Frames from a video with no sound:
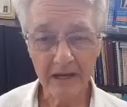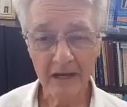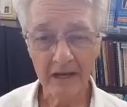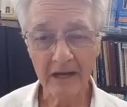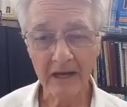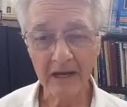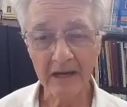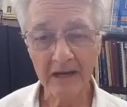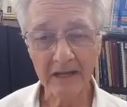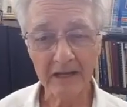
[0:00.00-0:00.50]

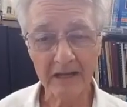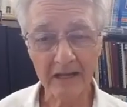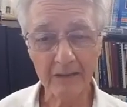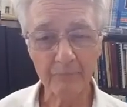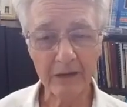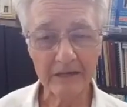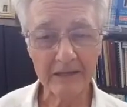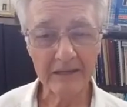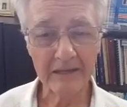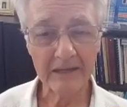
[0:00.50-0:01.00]

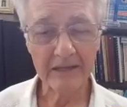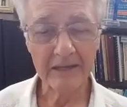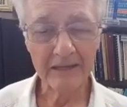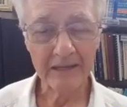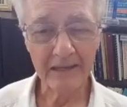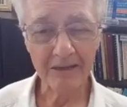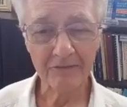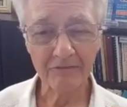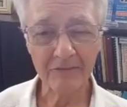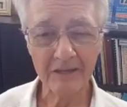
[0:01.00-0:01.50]
But
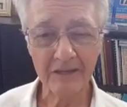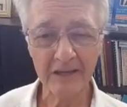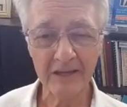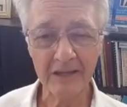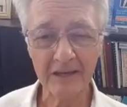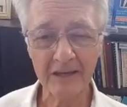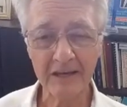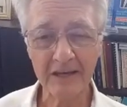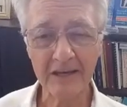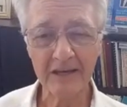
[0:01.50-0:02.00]
if
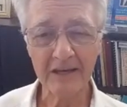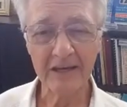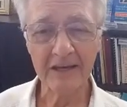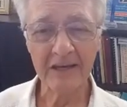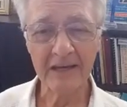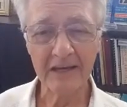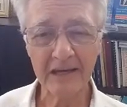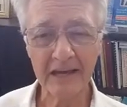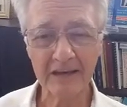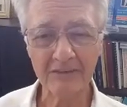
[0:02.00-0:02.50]
the
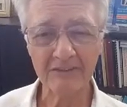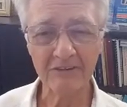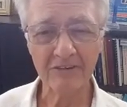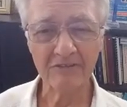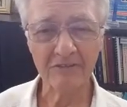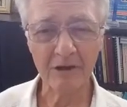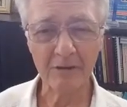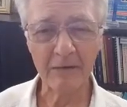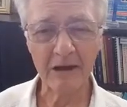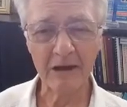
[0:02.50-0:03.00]

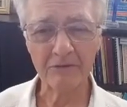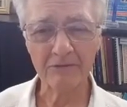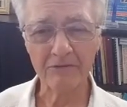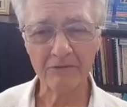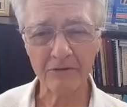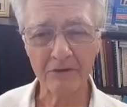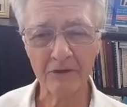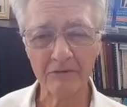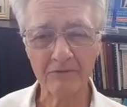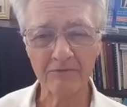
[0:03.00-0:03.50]
excess
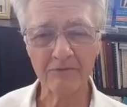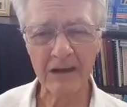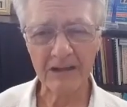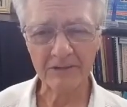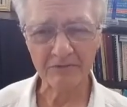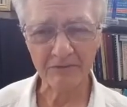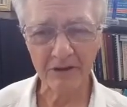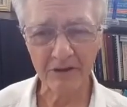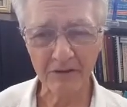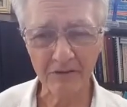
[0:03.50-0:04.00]
amounts of
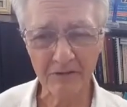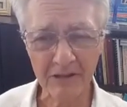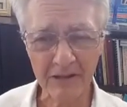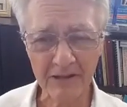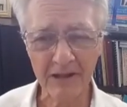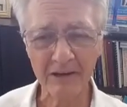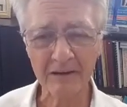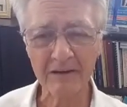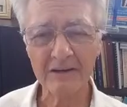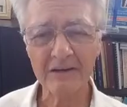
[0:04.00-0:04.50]
phosphate are
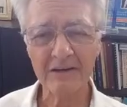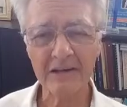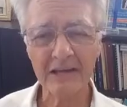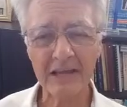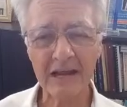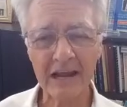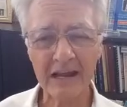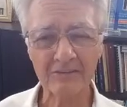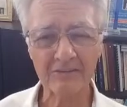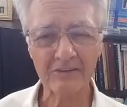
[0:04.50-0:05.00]
in there,
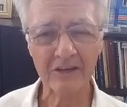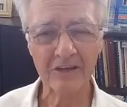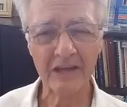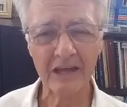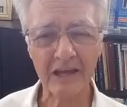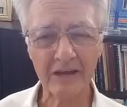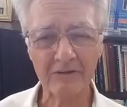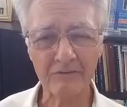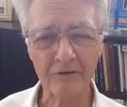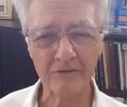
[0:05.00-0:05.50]
it
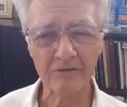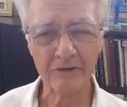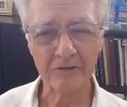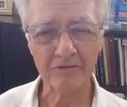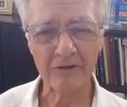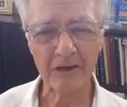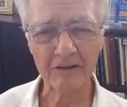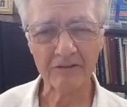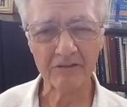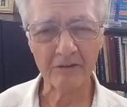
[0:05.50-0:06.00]
actually adversely
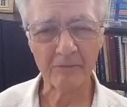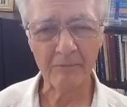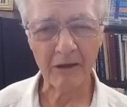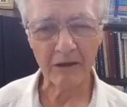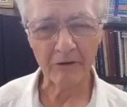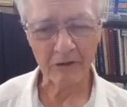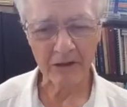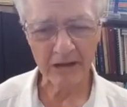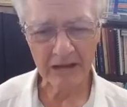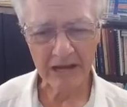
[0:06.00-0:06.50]
affects the
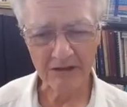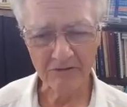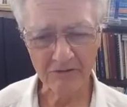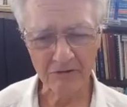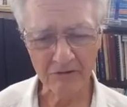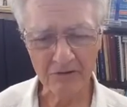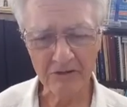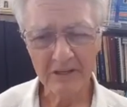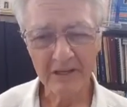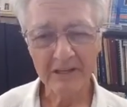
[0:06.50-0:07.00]

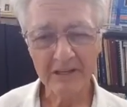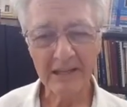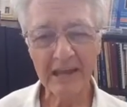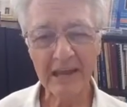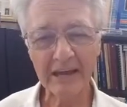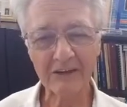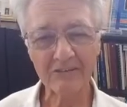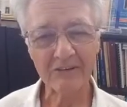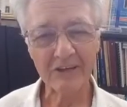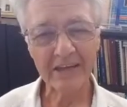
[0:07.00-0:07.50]
mitochondria.
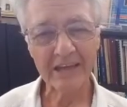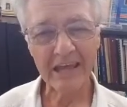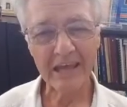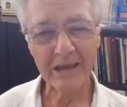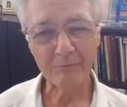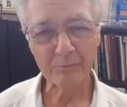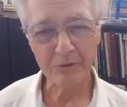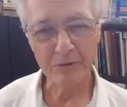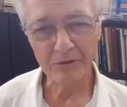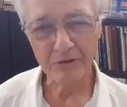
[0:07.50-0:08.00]
They actually
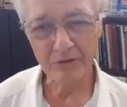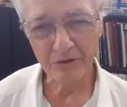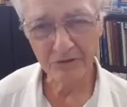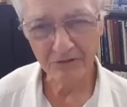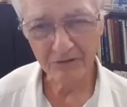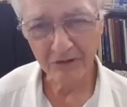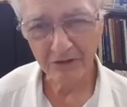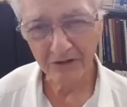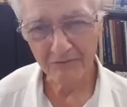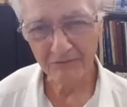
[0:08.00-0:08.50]
can't
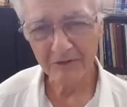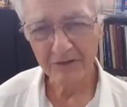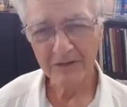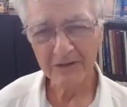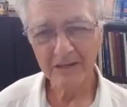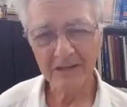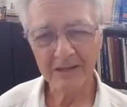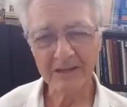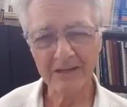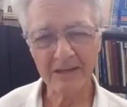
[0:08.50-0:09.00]
produce enough
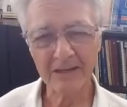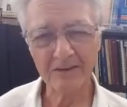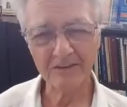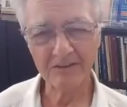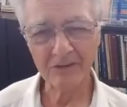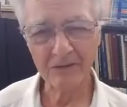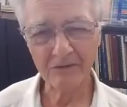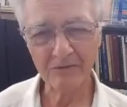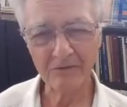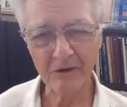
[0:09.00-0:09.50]
adenosine